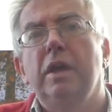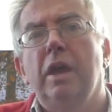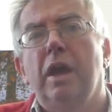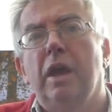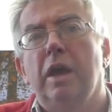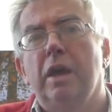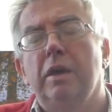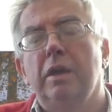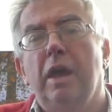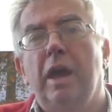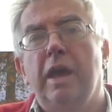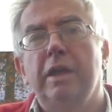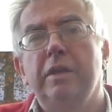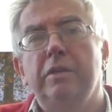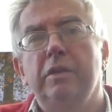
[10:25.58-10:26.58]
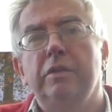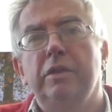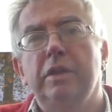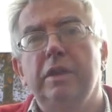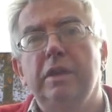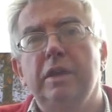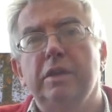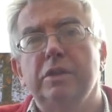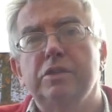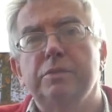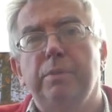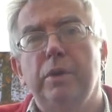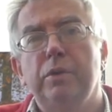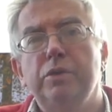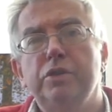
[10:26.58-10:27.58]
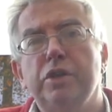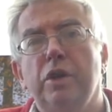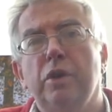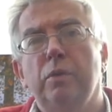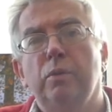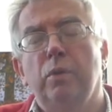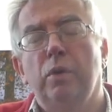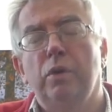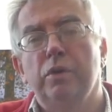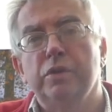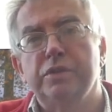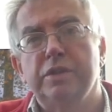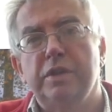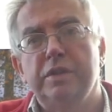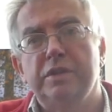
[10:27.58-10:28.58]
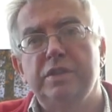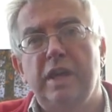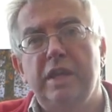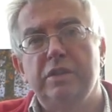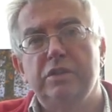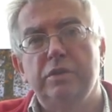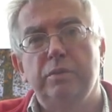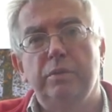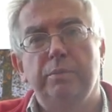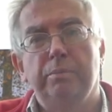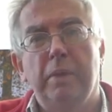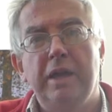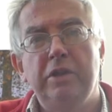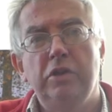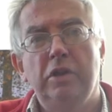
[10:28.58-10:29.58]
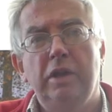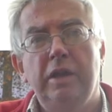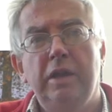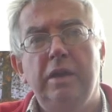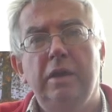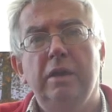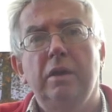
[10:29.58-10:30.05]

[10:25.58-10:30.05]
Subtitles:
and the exposure was set manually,